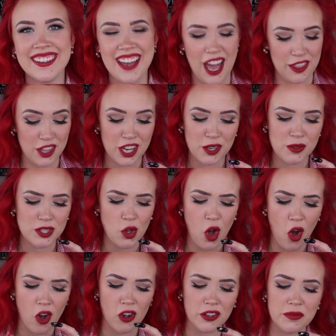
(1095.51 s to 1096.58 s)
I thought it was
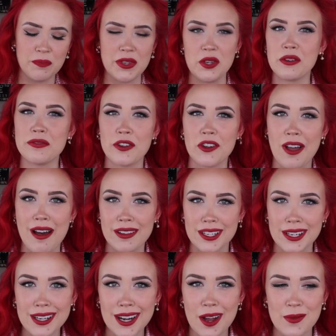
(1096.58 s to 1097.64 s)
called Beautiful
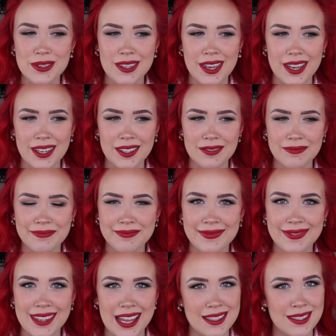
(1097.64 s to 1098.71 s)
Color. I was like,
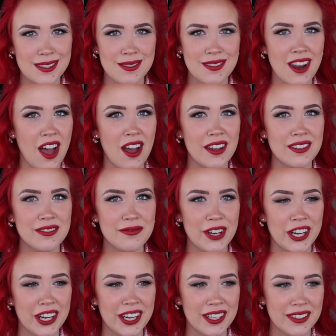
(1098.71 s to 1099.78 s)
that's not a
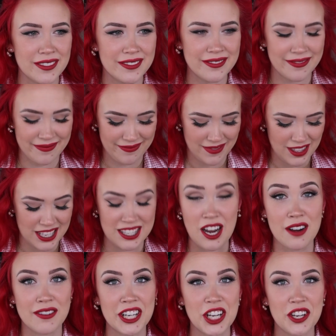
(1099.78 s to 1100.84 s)
very
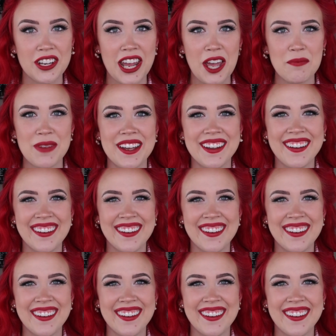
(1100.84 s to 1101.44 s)
good name.